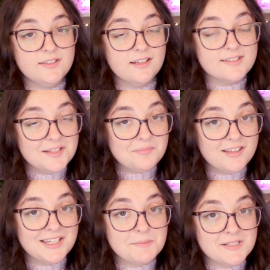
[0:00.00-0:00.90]
Unless I'm
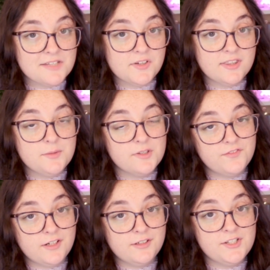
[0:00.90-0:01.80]
playing specifically with
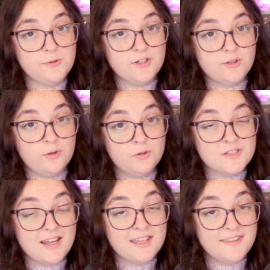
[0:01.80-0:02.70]
fairies or
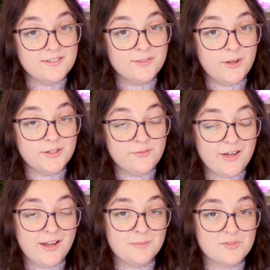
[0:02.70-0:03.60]
occults, I think a lot of
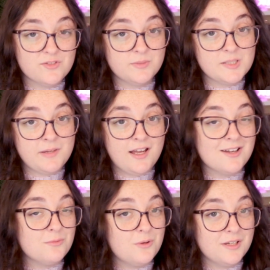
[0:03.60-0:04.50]
the items from this
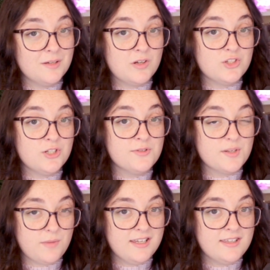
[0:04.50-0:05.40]
pack won't get much
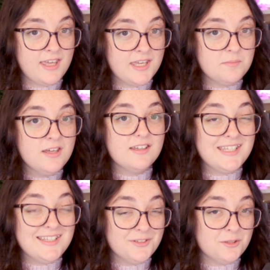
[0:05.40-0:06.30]
use in my game,
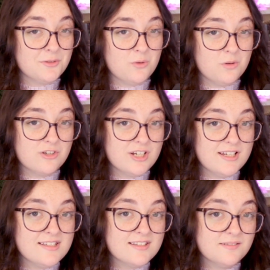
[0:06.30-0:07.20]
even though they're
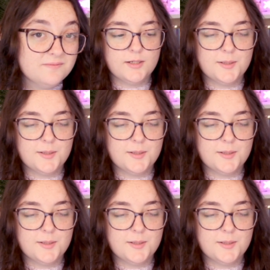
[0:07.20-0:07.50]
gorgeous.